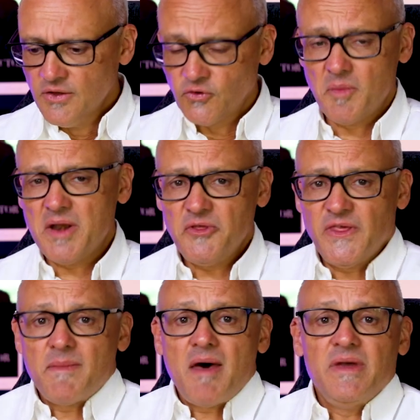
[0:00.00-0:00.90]
So it made me
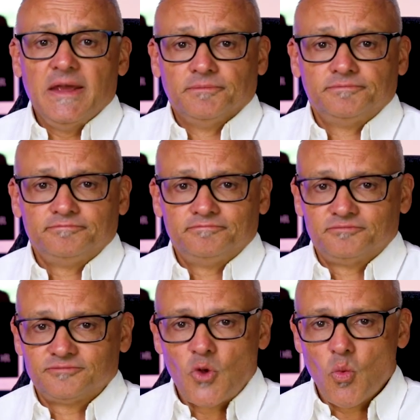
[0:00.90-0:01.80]
think about me.
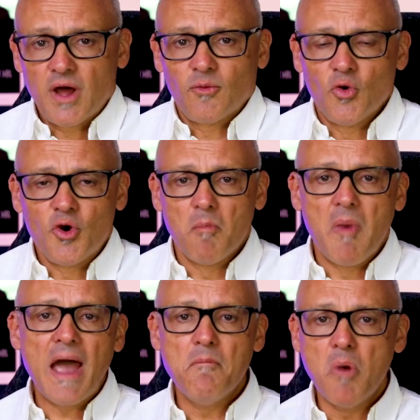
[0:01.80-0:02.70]
What were
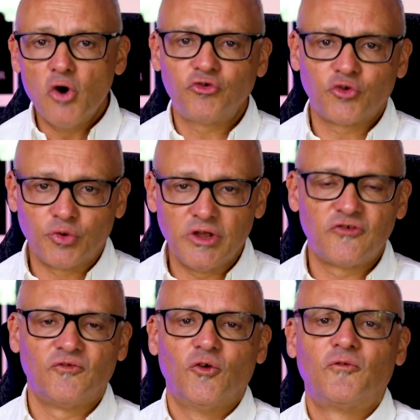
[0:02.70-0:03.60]
my most
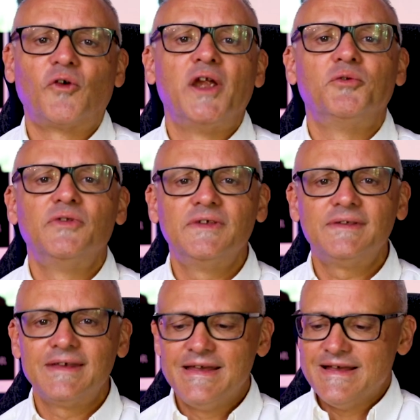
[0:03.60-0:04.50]
reached for
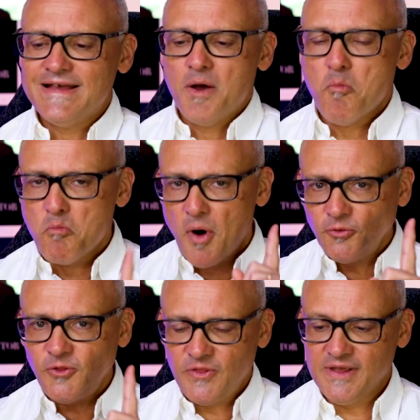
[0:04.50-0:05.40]
fragrances?
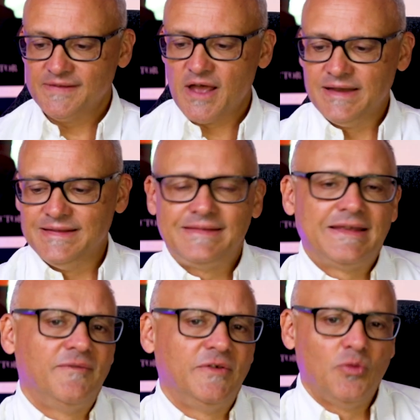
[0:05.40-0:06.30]
Both of these I
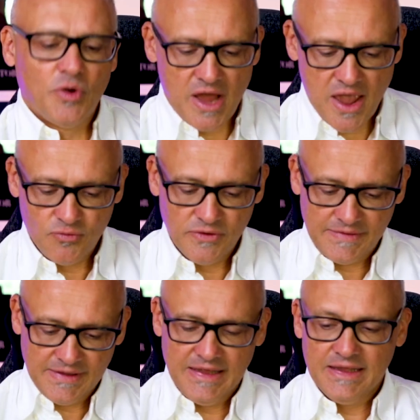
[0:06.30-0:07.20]
discovered when I
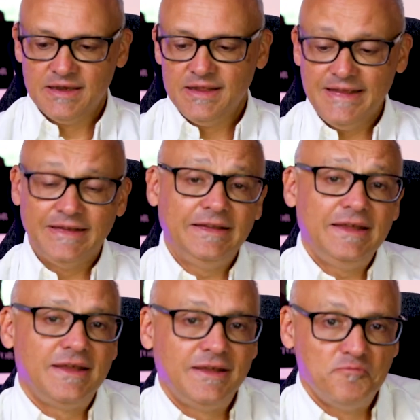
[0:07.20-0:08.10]
was in
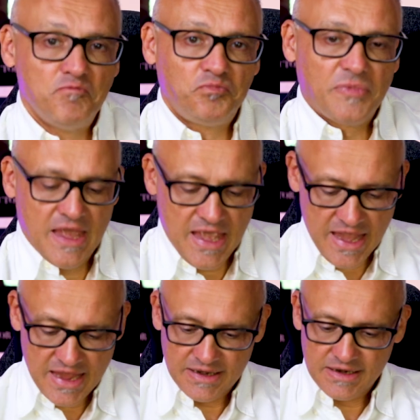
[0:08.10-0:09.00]
Italy.
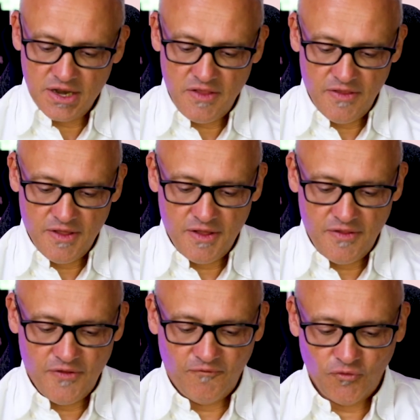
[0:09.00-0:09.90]
And
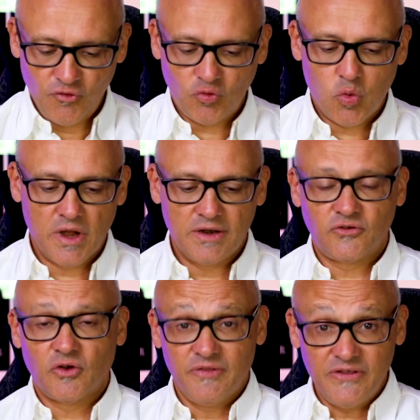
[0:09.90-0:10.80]
the first one,
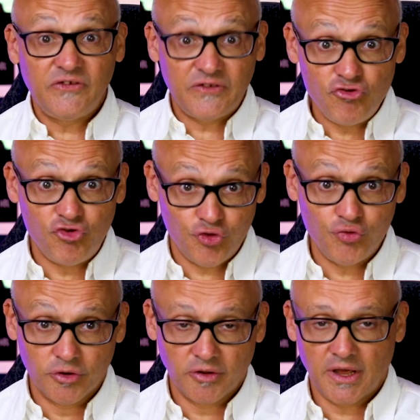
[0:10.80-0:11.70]
so this is in
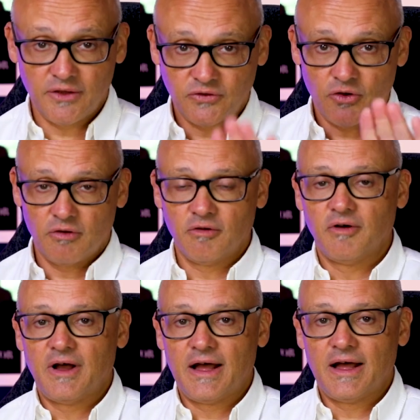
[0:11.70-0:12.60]
June, okay? So